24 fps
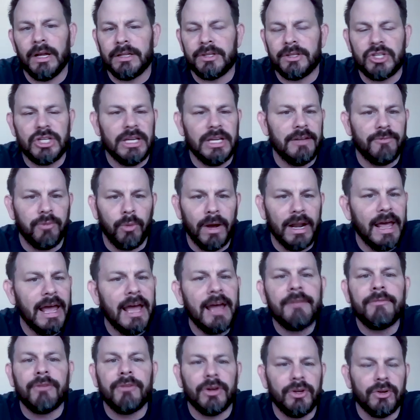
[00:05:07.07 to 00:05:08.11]
achieve
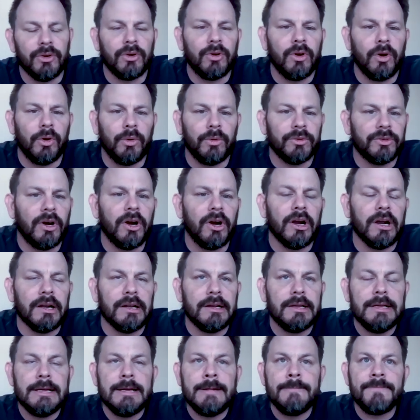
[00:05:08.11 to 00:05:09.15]
whatever your goals are.